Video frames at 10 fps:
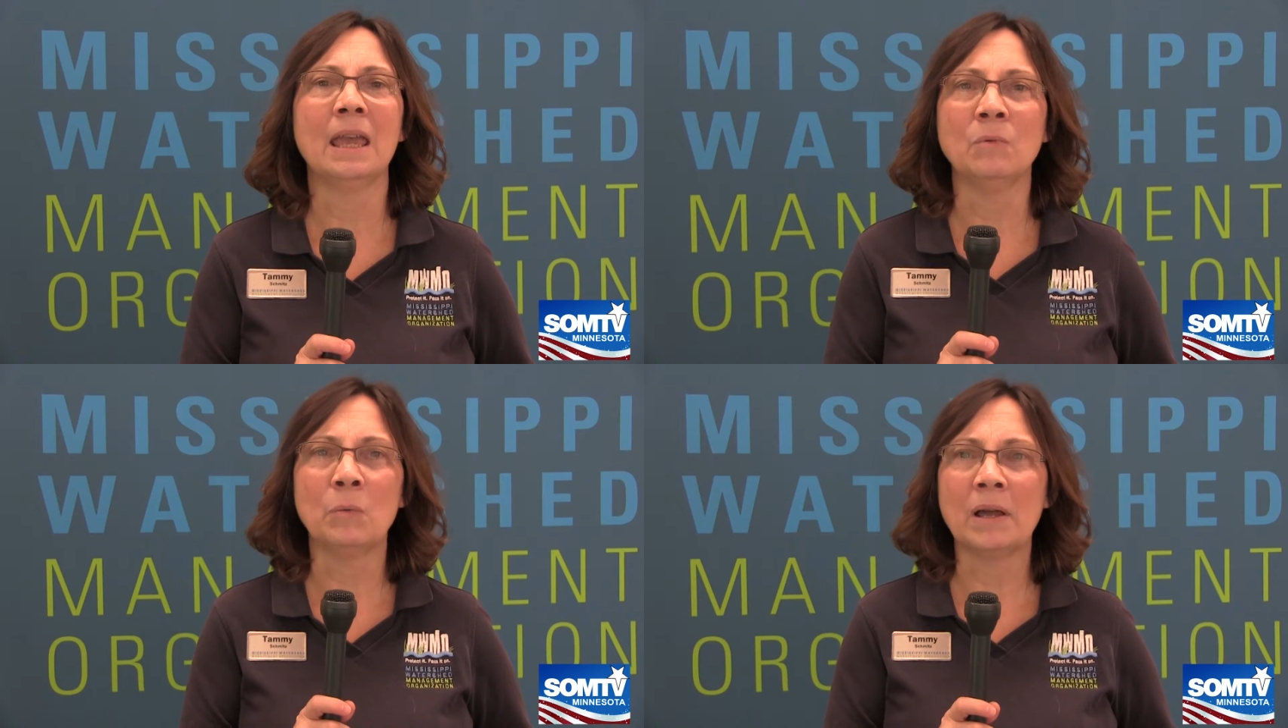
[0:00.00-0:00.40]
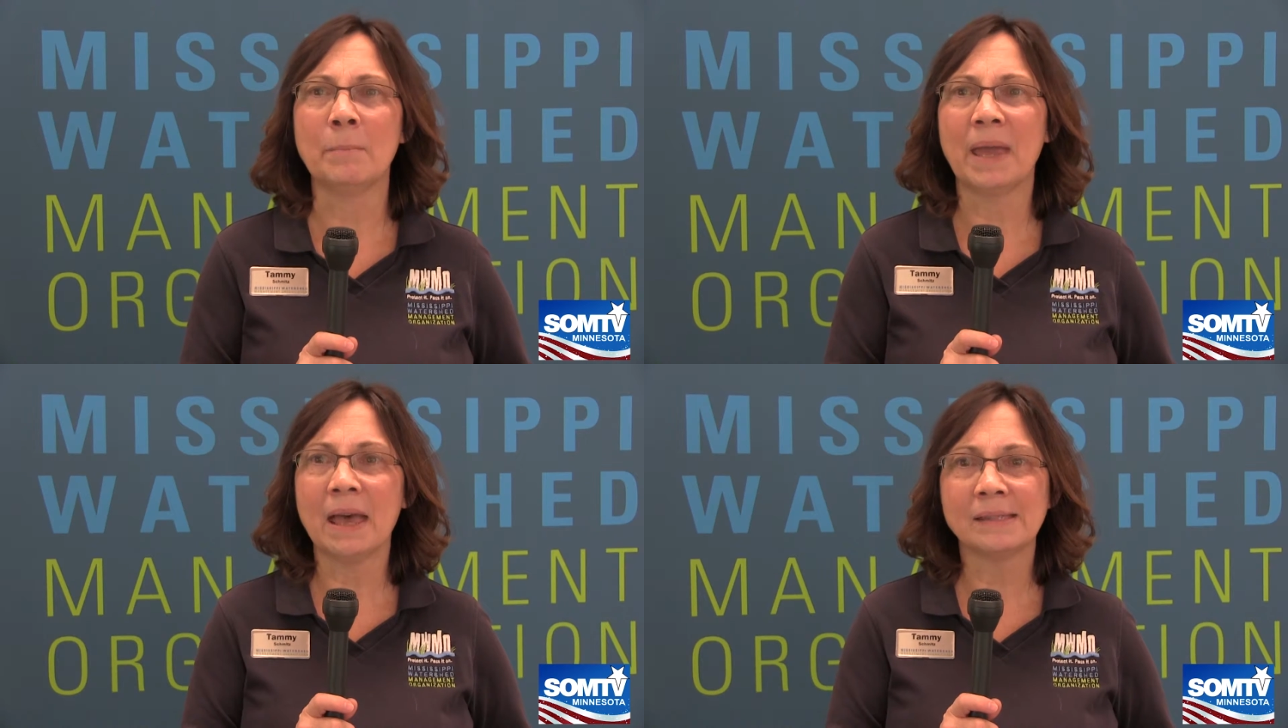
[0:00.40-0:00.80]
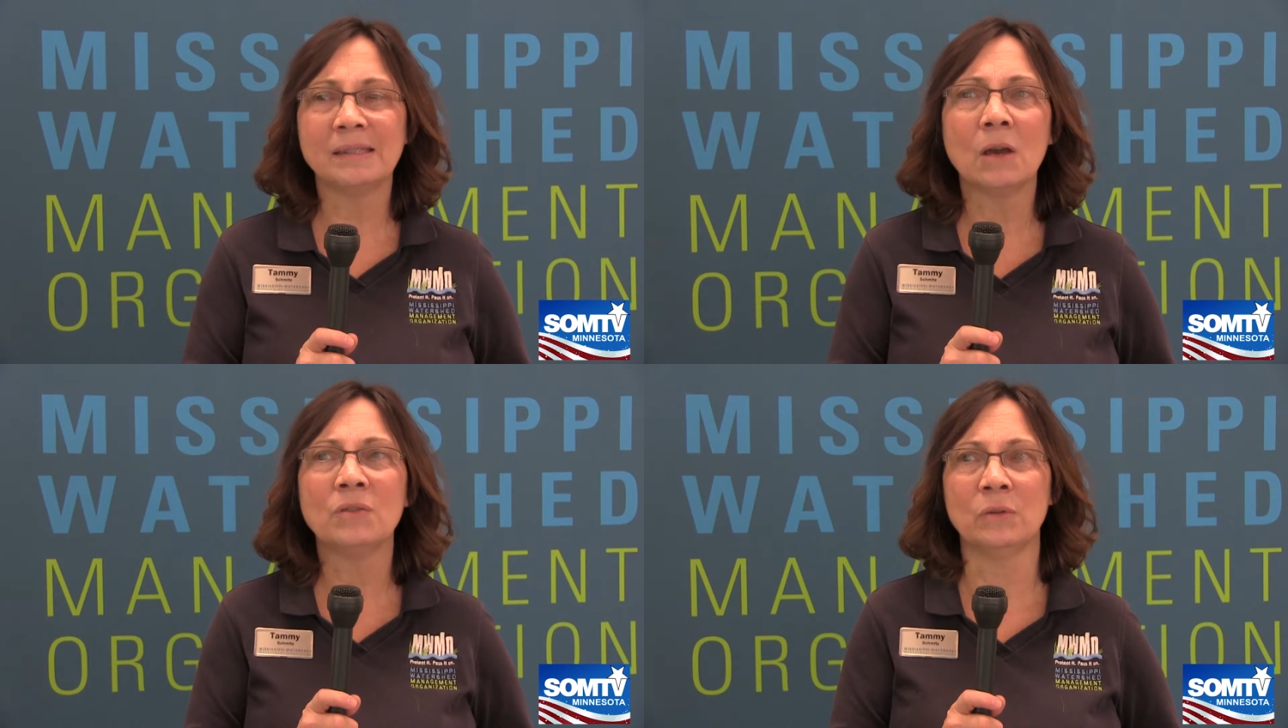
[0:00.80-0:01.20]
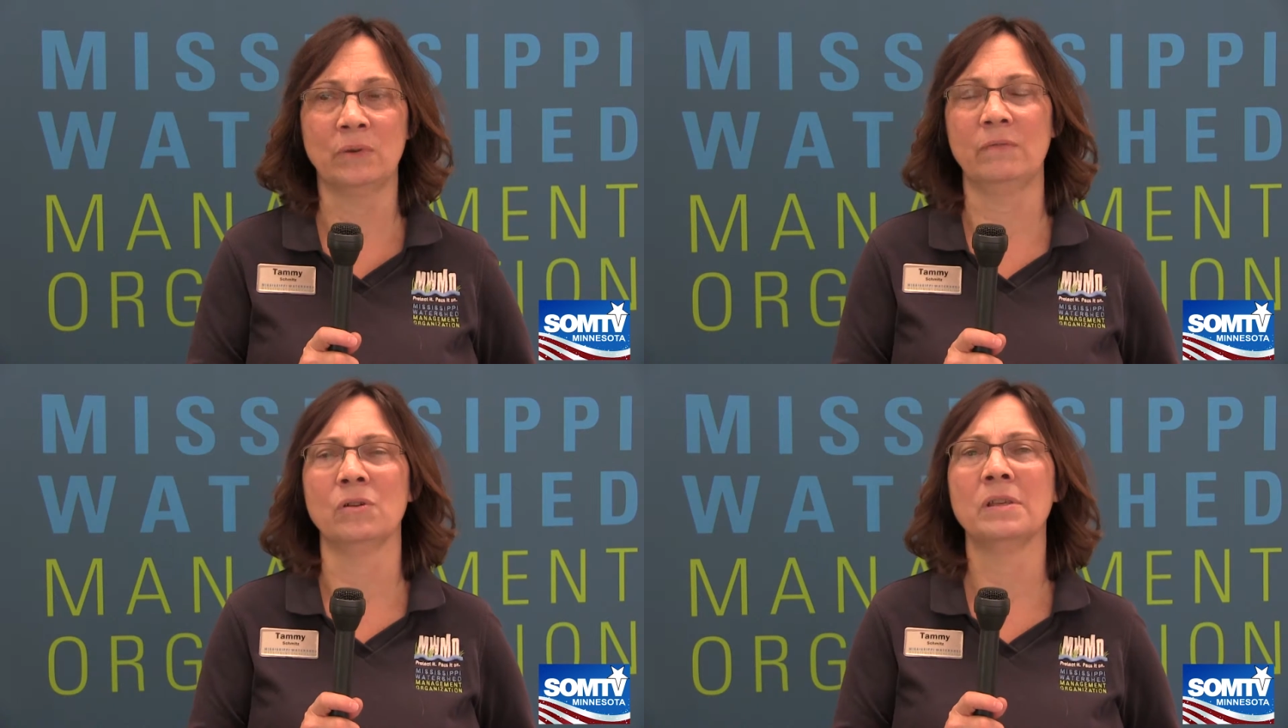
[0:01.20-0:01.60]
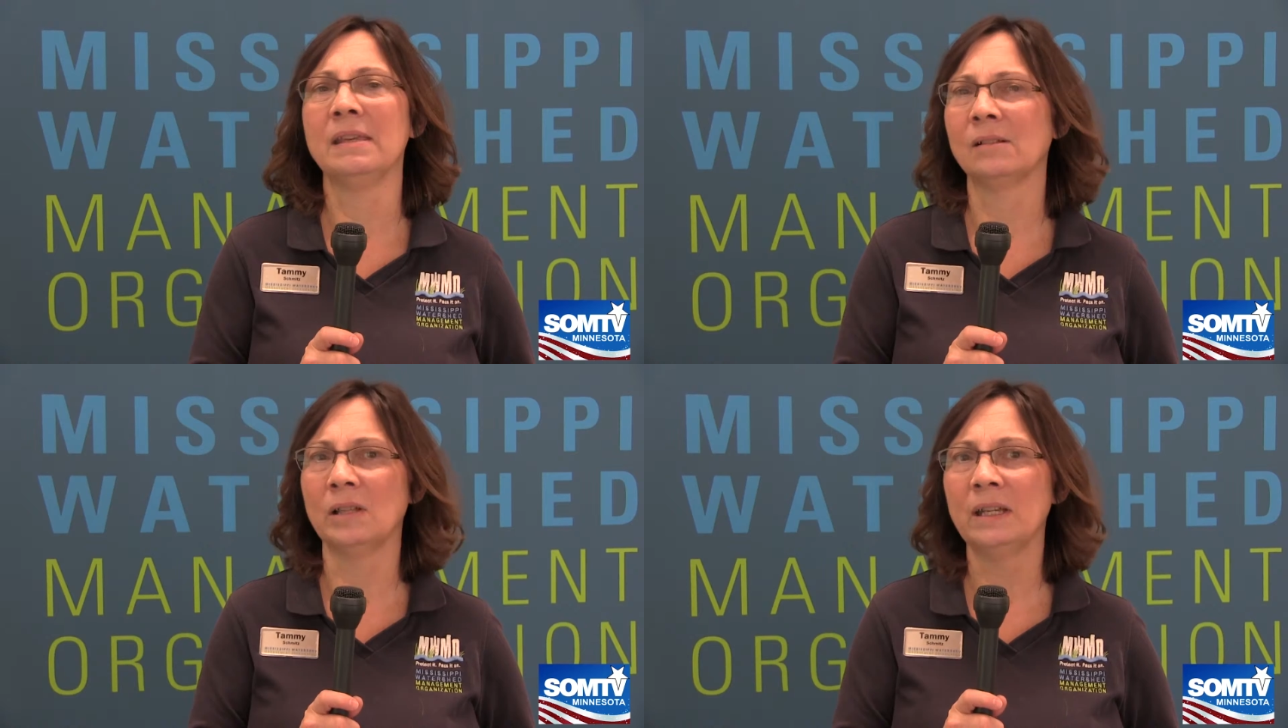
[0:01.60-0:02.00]
And we want to pass down the river
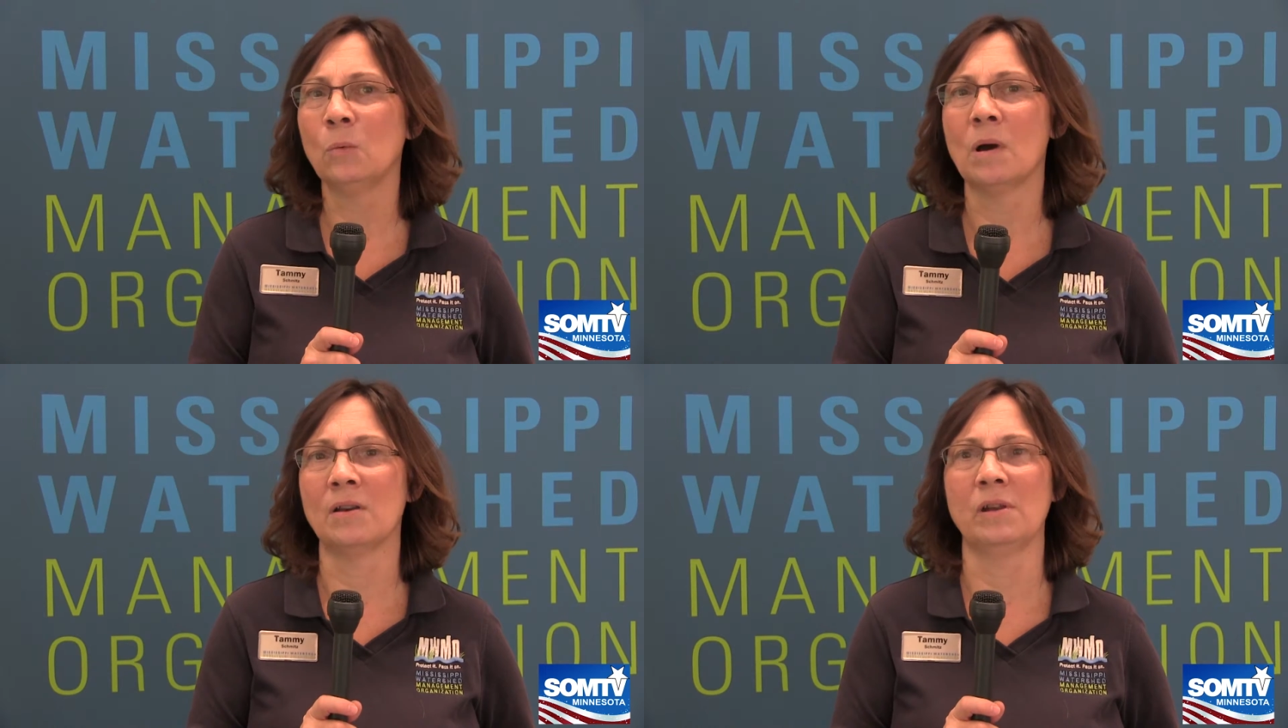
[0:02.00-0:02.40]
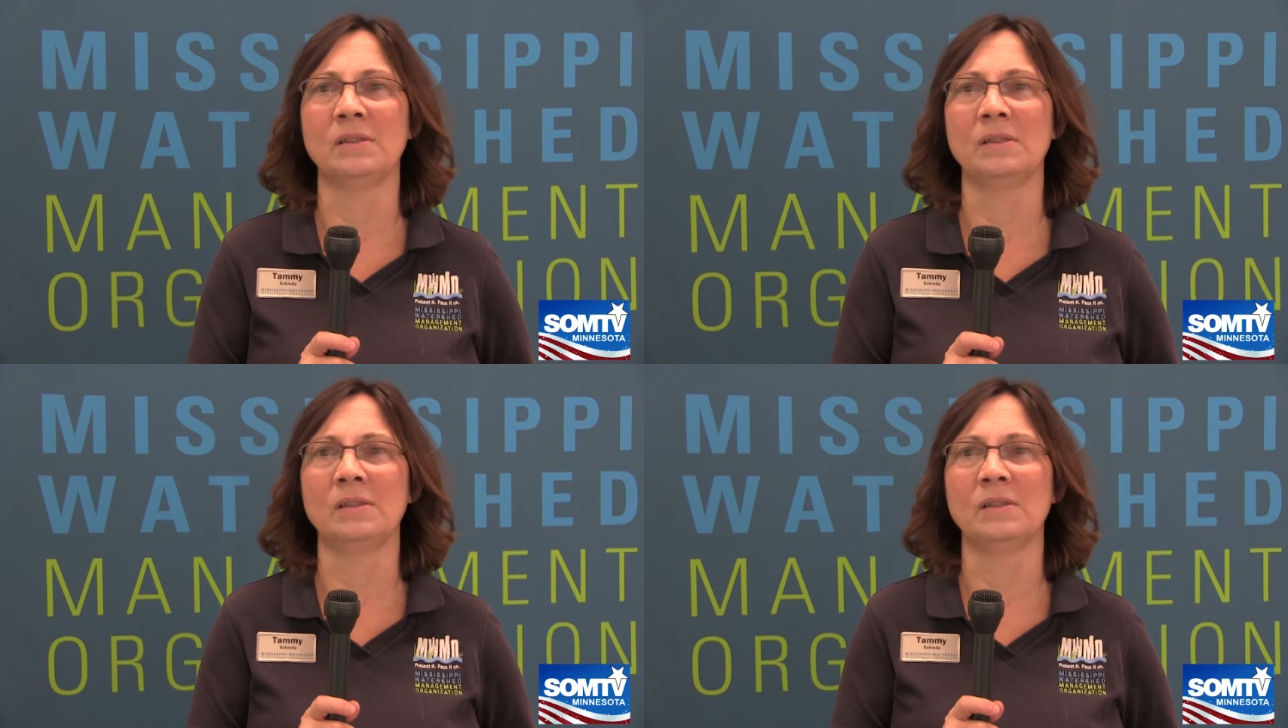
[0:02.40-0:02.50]
as clean a water